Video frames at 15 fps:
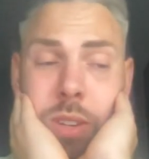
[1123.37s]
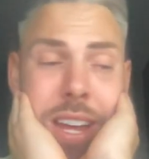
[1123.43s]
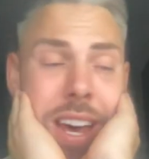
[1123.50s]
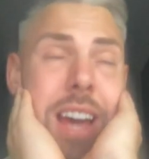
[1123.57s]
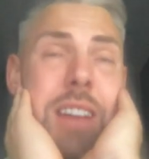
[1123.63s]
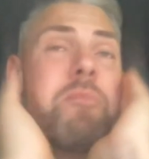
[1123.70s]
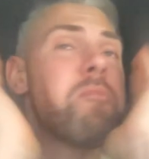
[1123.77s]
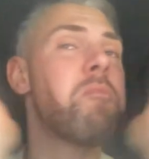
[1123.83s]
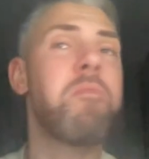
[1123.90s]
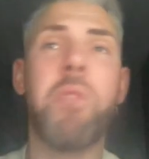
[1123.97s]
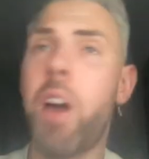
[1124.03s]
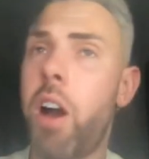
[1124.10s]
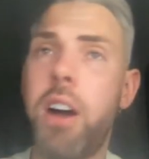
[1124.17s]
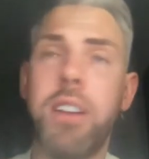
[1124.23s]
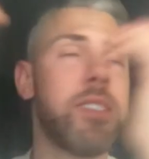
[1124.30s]
of that,
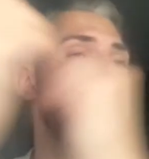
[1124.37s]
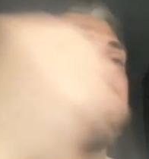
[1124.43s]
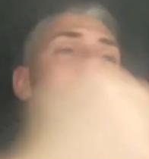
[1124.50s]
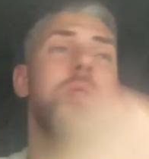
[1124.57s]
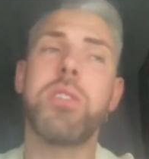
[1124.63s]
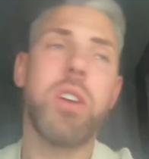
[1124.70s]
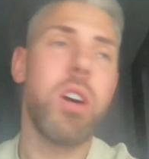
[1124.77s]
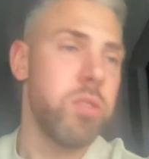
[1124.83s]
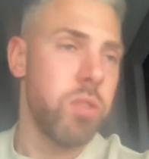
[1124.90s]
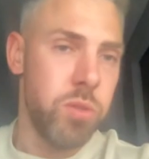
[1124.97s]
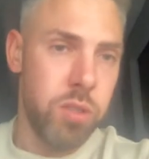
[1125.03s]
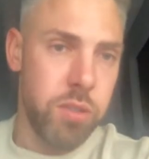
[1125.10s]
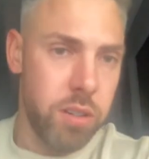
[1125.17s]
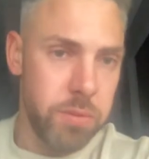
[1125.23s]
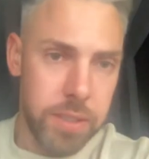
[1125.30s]
I still would start De
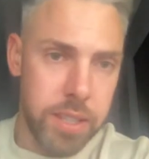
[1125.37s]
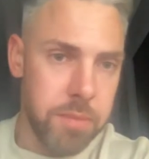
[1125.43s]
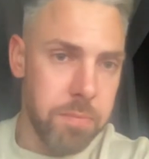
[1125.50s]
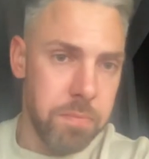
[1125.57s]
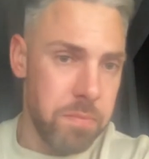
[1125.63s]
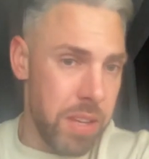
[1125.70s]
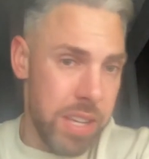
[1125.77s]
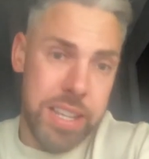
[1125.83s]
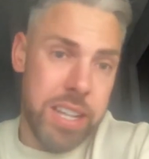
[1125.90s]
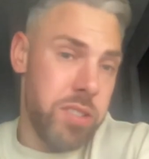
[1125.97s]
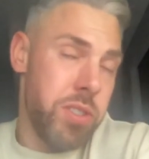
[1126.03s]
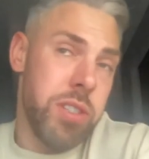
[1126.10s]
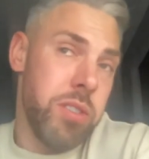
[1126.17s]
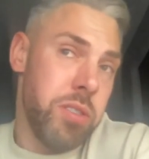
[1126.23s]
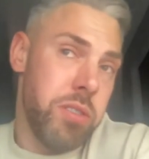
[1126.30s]
Noor over him, and that's
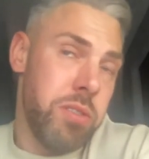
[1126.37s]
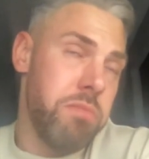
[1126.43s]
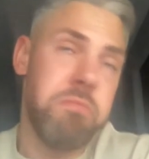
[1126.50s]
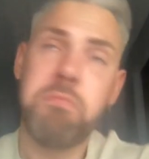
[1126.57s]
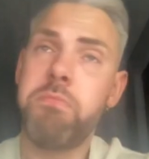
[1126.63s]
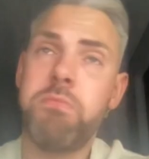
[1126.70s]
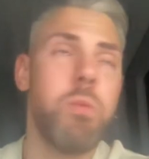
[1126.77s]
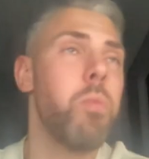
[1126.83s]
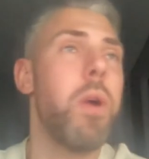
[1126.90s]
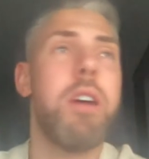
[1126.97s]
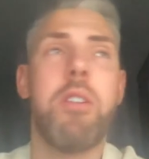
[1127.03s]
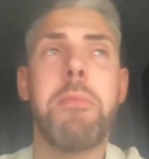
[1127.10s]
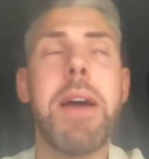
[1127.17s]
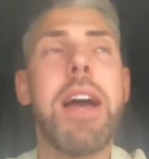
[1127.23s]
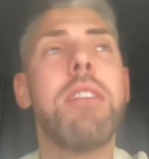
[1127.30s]
just
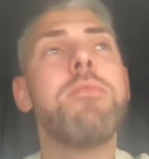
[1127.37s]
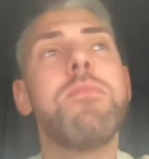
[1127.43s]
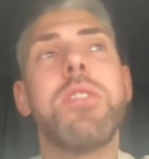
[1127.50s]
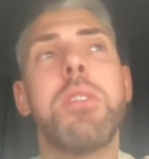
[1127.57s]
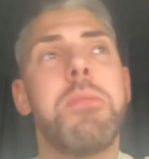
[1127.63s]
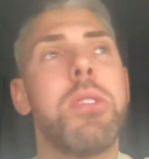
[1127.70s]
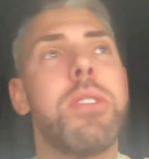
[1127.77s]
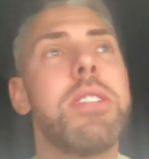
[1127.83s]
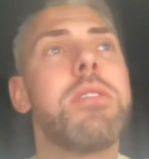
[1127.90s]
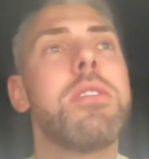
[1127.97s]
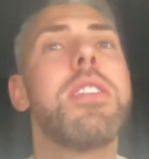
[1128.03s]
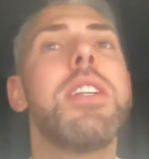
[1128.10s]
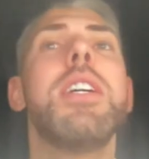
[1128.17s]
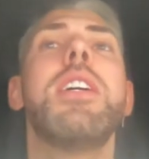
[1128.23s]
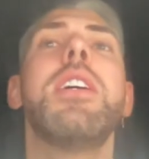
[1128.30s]
where I'm at, to be honest.